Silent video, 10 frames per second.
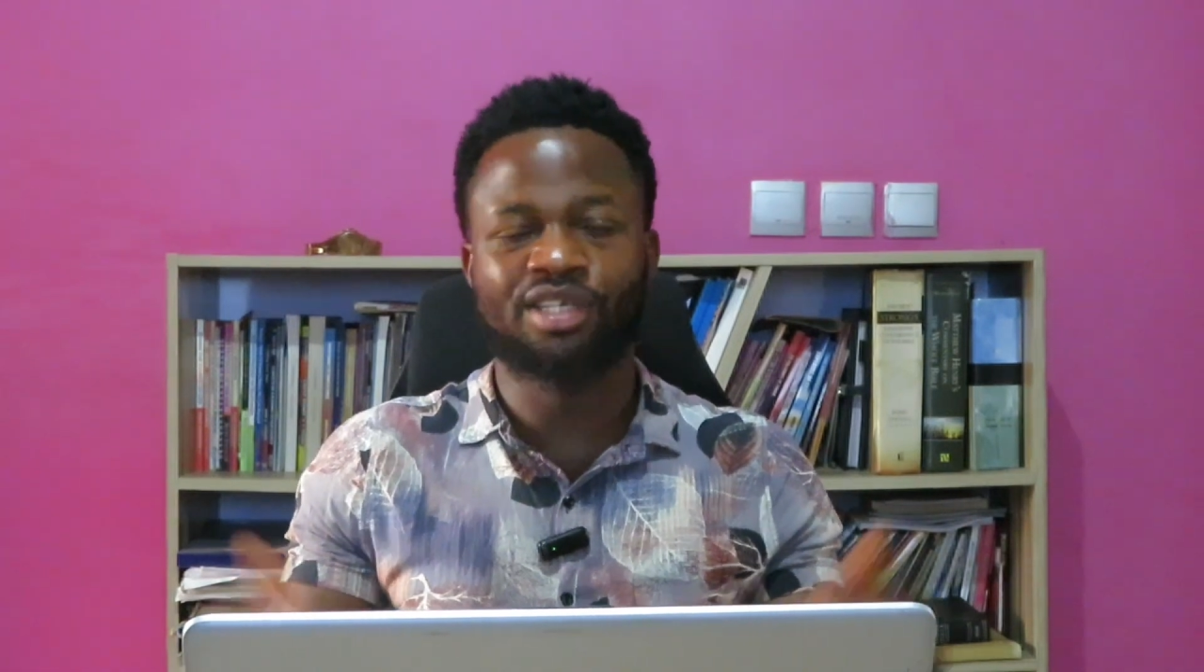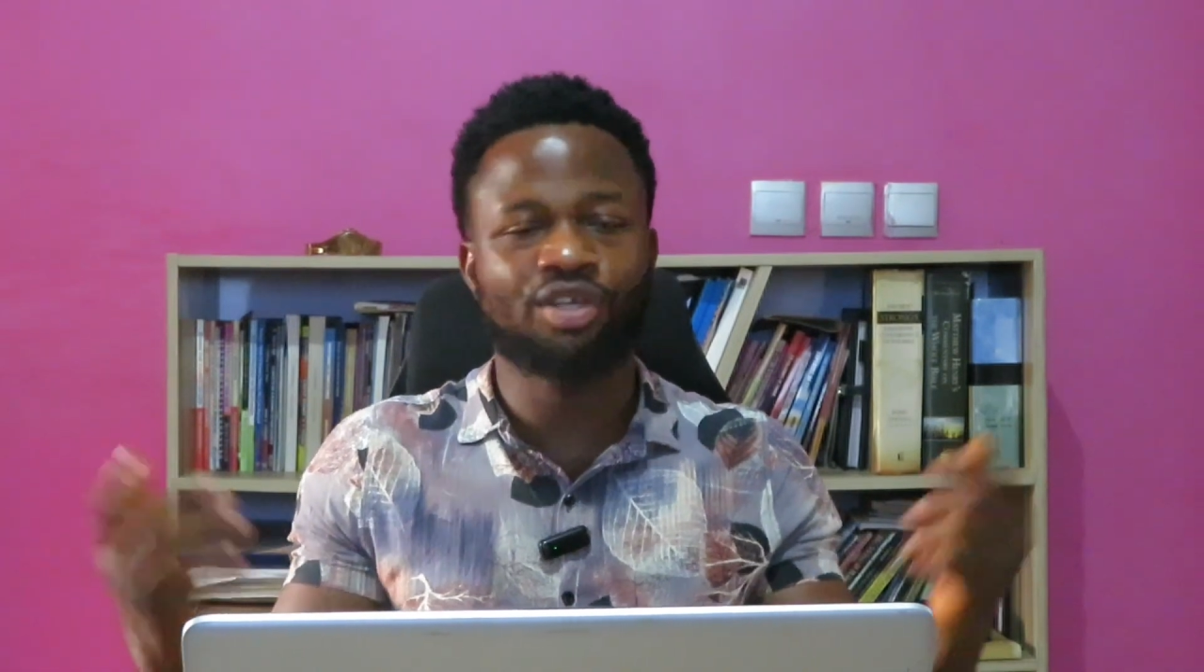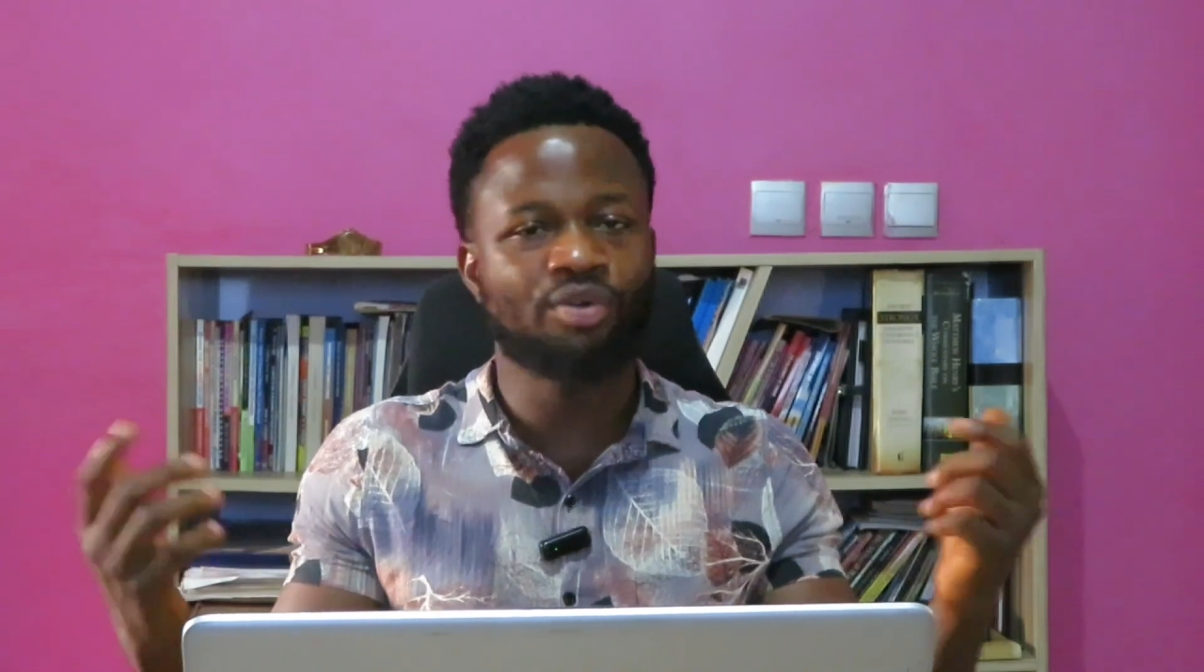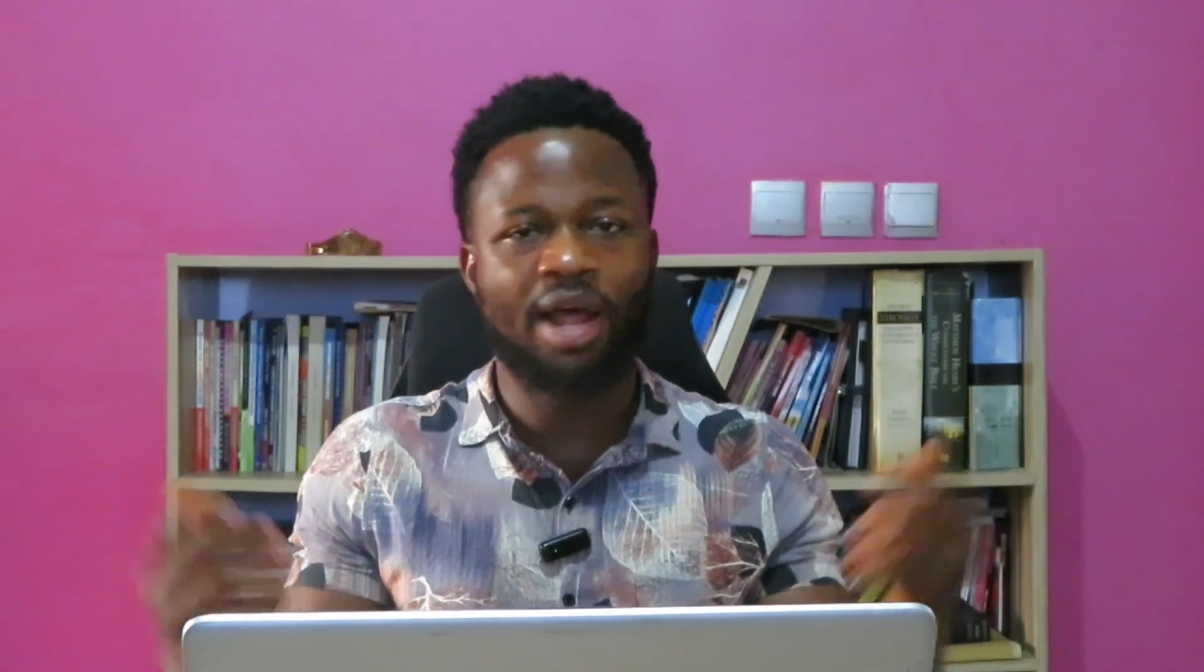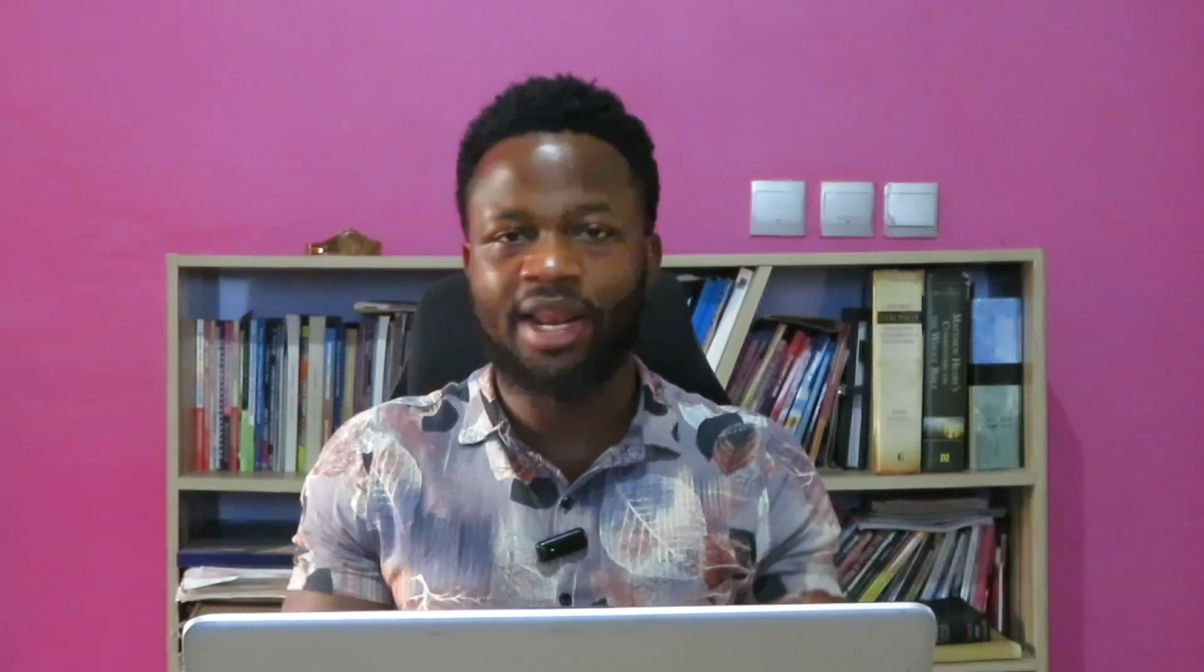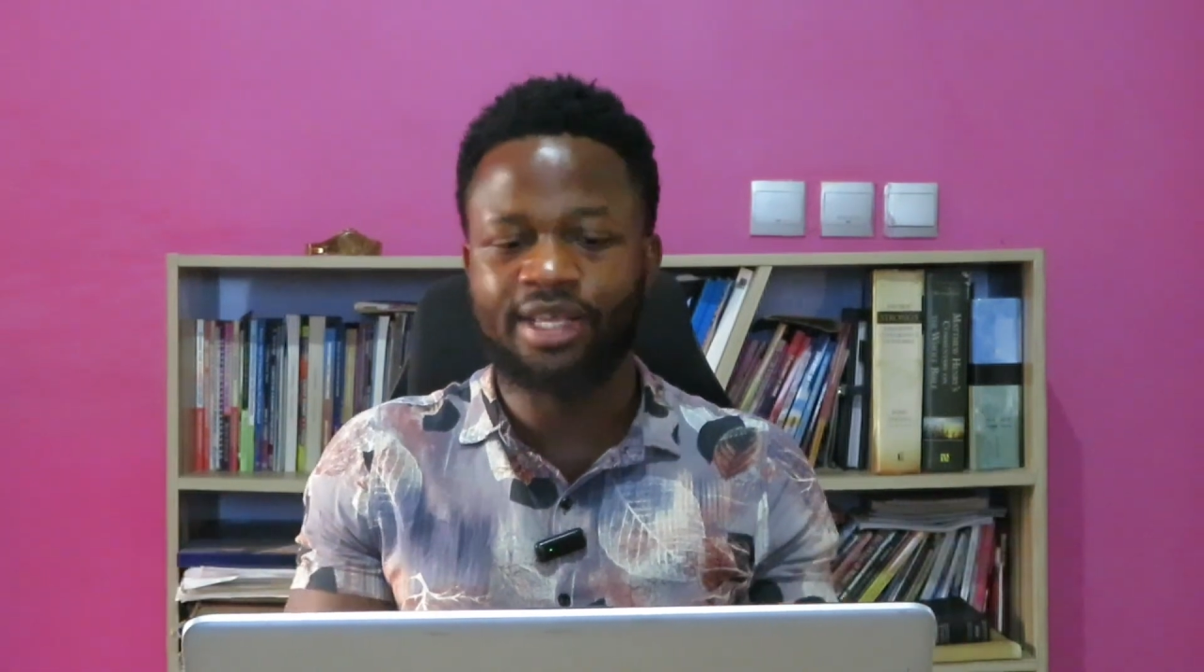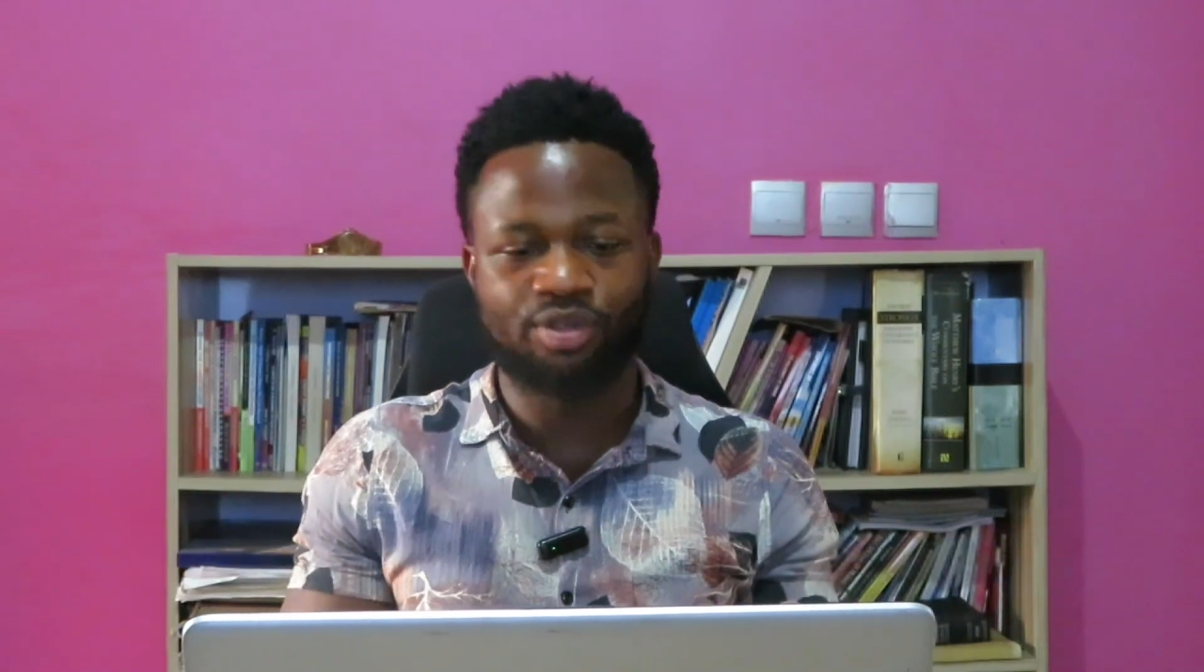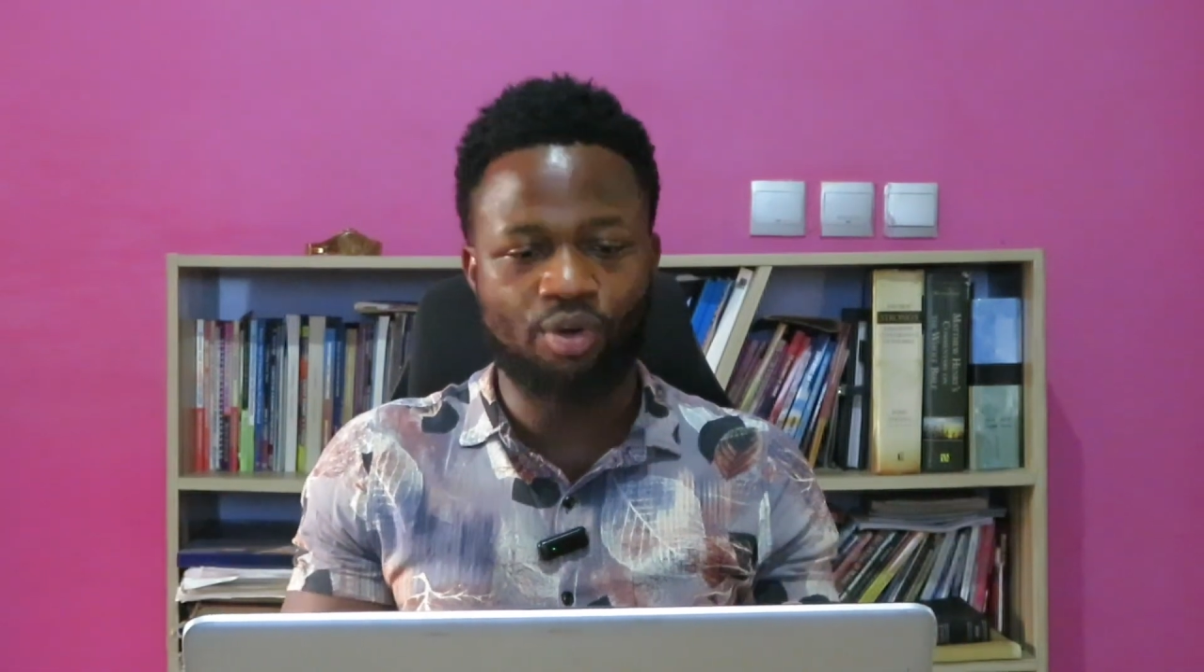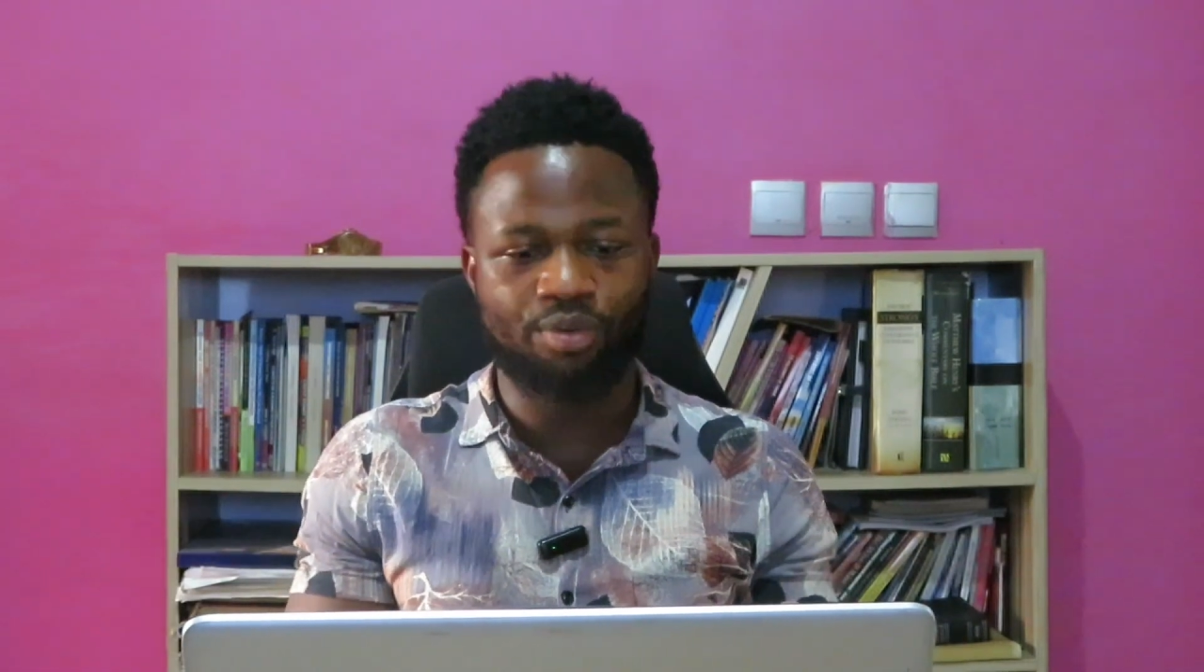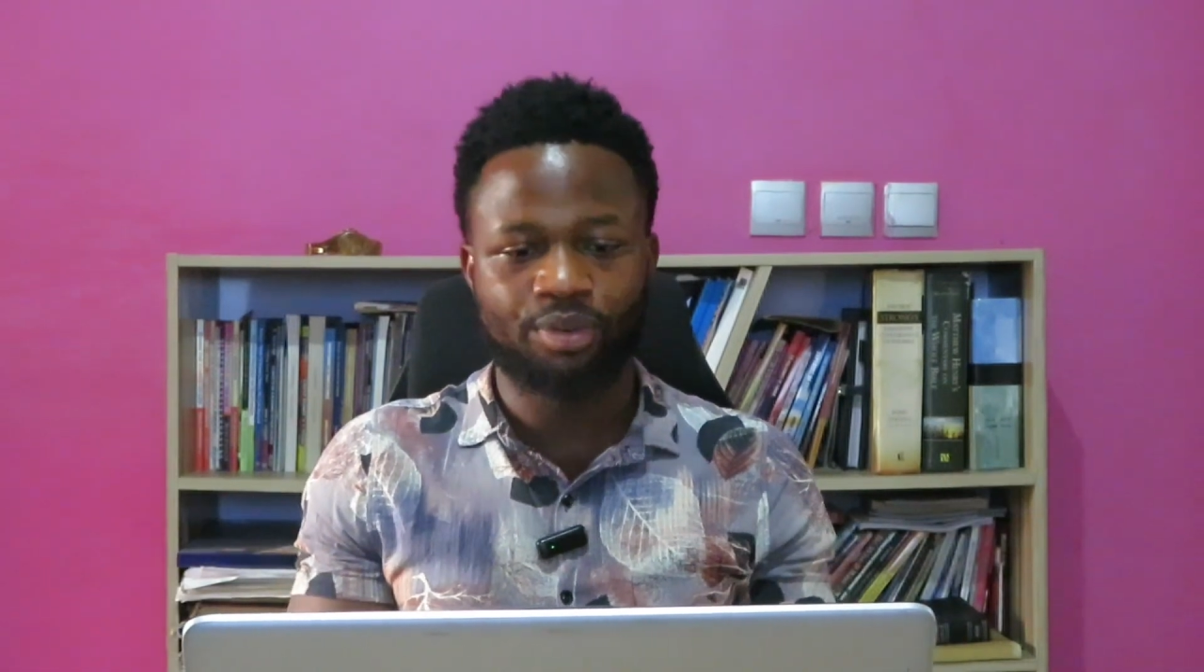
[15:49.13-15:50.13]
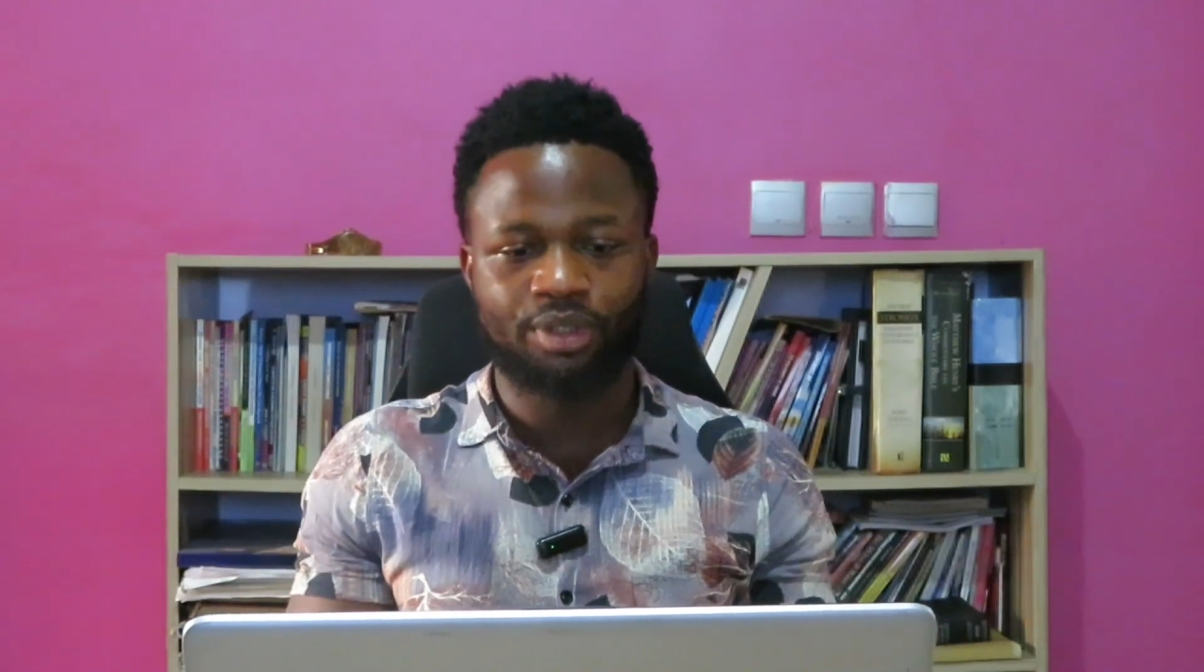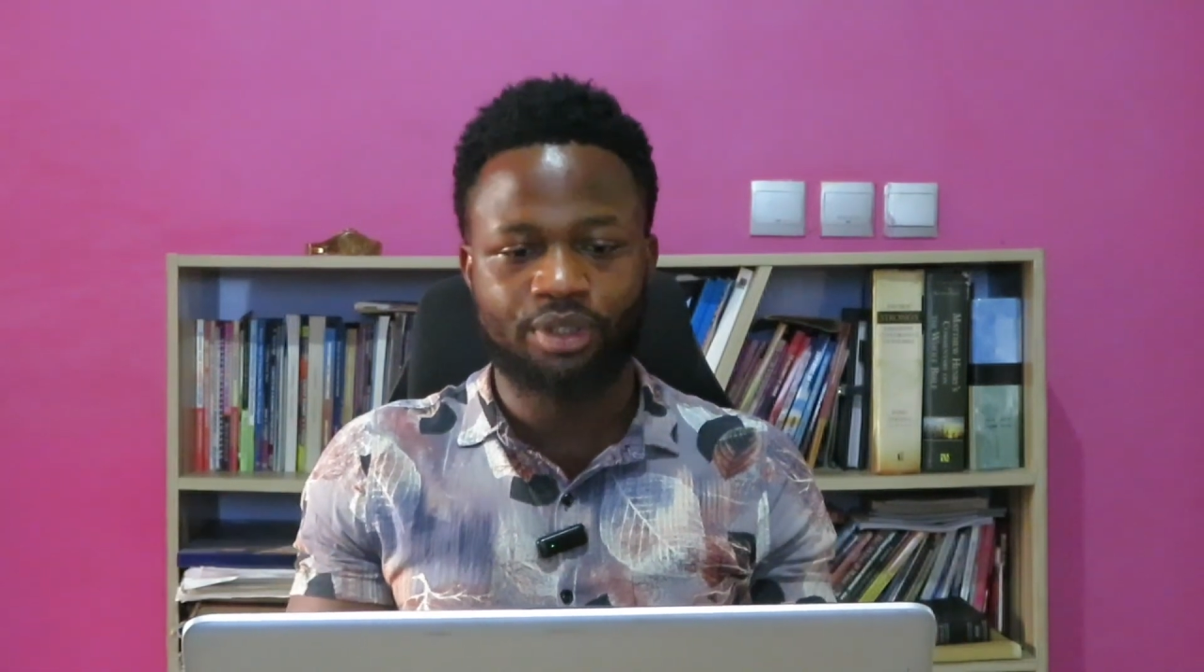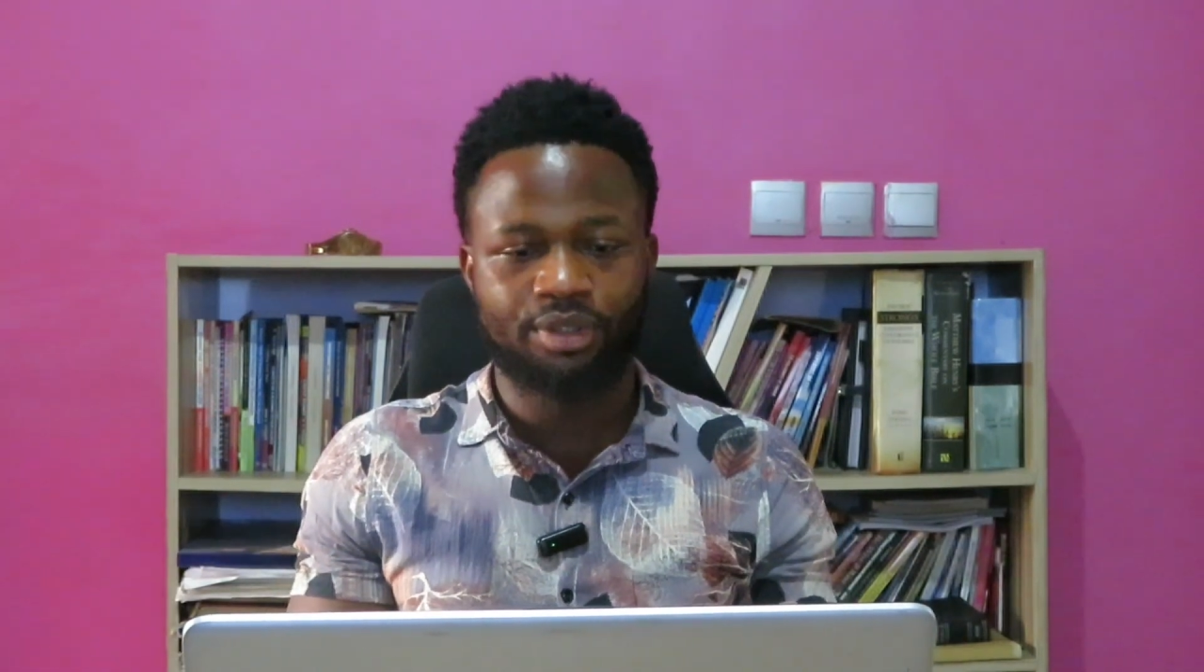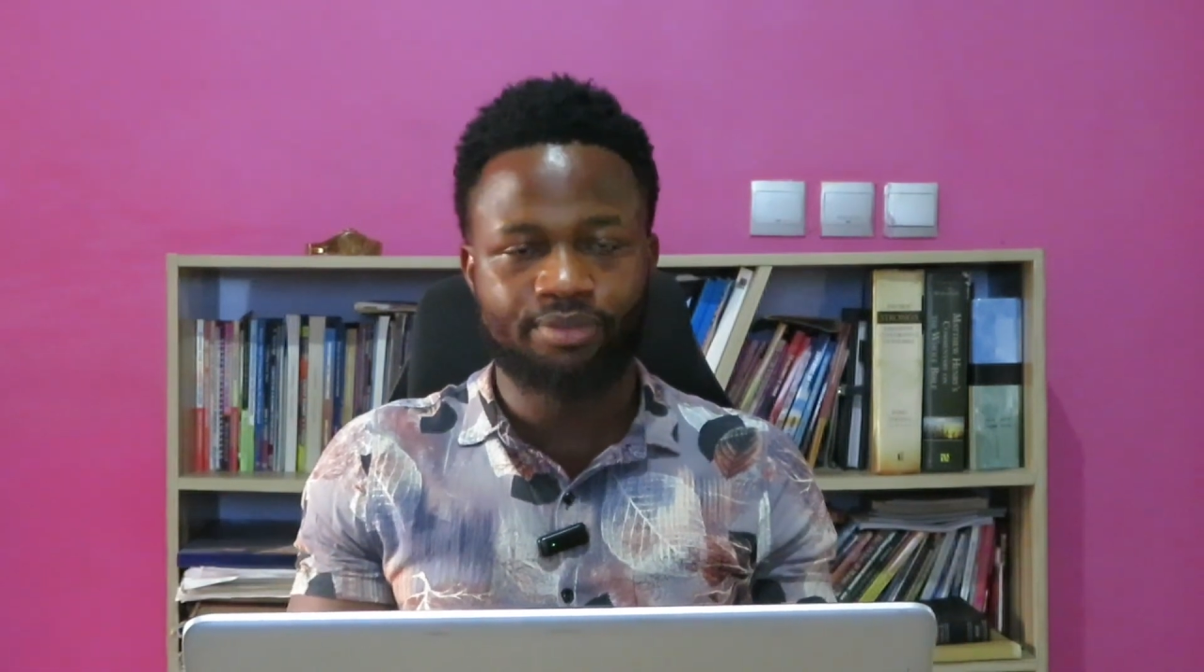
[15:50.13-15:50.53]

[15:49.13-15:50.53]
execute, and let's go.